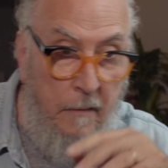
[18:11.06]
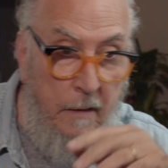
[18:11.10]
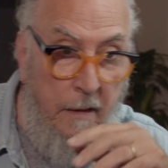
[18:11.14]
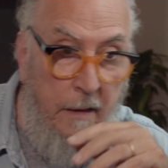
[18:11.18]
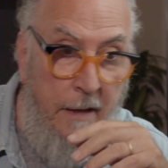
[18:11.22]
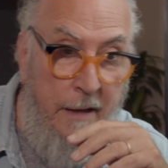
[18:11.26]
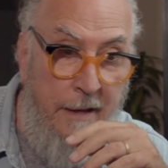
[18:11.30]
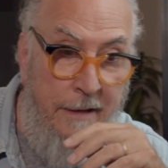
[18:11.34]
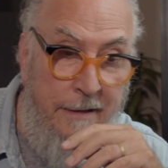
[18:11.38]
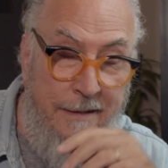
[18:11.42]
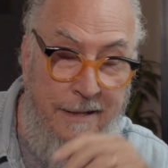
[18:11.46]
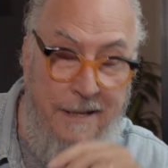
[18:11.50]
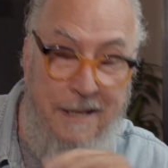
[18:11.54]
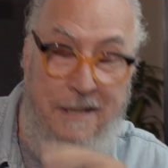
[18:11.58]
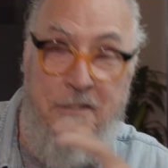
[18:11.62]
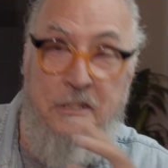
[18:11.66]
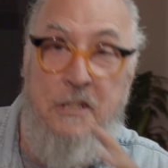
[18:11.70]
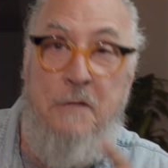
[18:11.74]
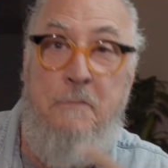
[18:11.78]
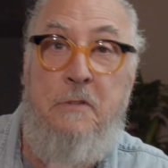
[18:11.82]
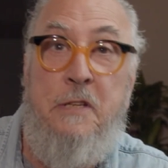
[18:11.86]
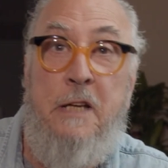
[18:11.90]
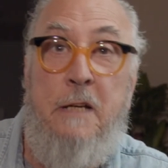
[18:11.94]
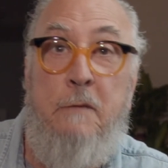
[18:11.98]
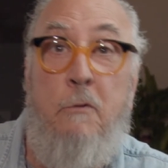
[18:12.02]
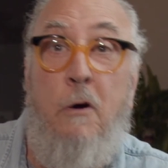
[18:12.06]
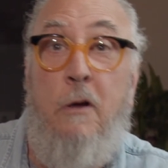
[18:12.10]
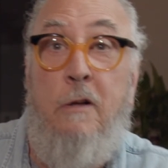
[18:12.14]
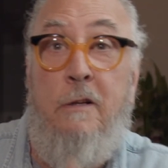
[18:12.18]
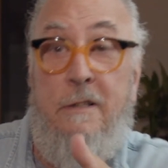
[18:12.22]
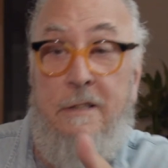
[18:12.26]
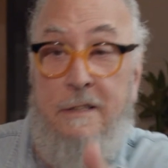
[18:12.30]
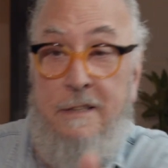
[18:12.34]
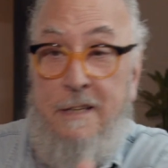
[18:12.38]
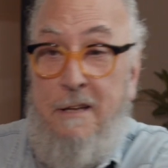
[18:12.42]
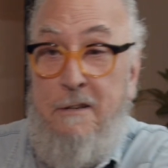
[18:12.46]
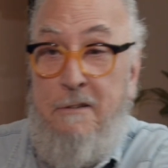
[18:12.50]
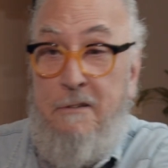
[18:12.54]
And Jim said, "Well,
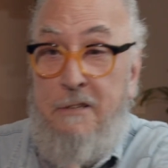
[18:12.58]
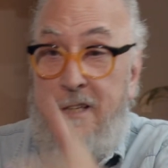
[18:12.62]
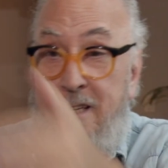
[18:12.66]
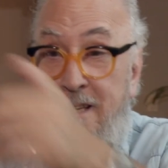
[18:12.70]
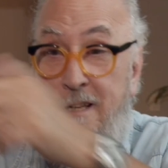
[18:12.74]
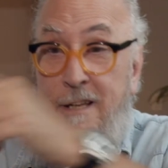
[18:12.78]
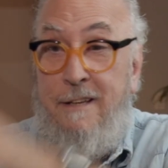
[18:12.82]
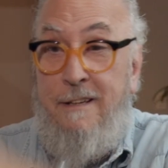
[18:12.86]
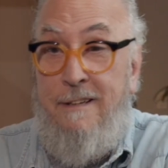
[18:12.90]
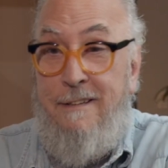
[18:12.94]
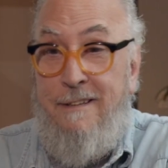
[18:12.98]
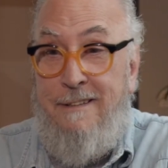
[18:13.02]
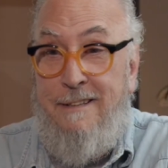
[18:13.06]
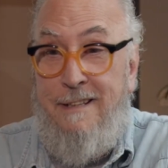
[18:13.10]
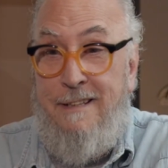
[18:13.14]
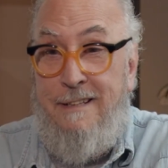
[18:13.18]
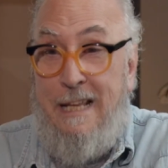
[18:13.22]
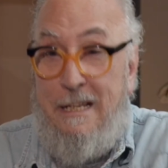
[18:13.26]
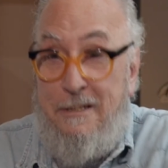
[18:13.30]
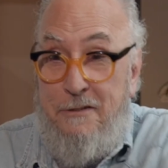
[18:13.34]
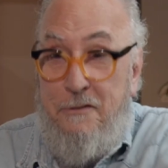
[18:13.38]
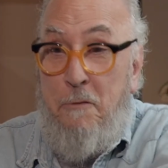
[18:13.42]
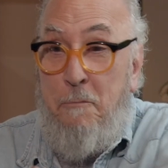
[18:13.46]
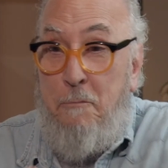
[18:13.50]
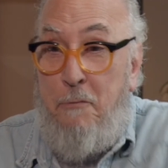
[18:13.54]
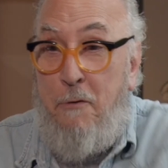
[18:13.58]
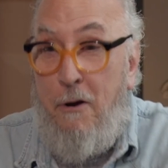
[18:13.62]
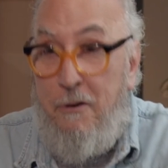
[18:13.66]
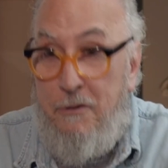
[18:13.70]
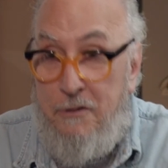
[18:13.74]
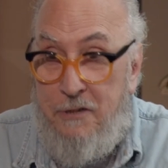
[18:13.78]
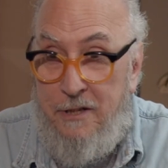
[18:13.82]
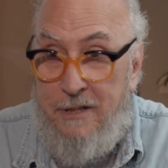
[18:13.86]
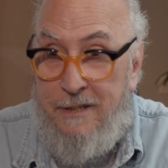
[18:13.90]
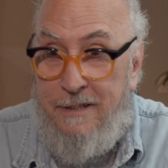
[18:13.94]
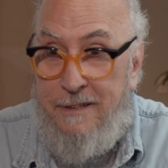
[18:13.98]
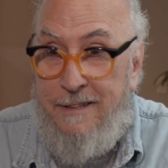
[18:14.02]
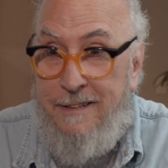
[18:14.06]
yeah, here, that's your
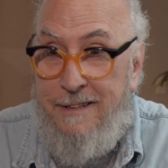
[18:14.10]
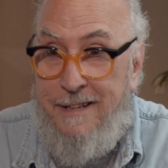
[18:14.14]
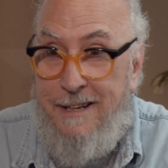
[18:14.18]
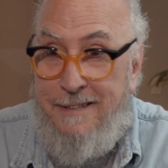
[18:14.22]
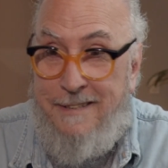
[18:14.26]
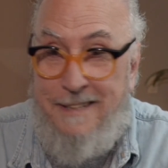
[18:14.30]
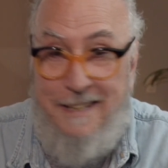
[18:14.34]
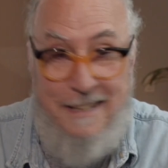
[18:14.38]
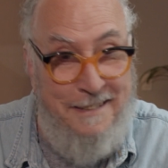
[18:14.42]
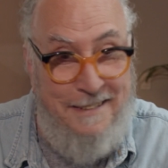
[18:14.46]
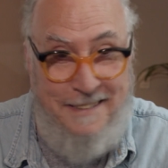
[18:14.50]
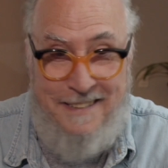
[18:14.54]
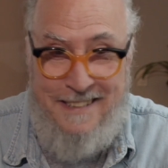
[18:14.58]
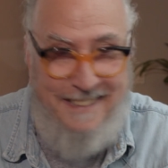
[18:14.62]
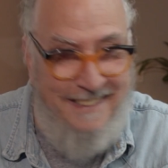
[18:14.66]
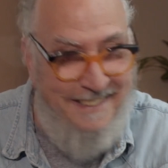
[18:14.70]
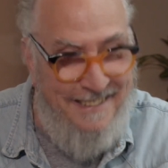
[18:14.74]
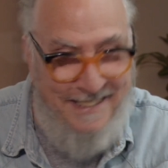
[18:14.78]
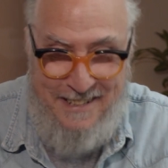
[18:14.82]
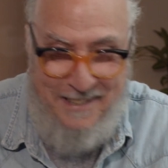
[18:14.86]
project." And I said,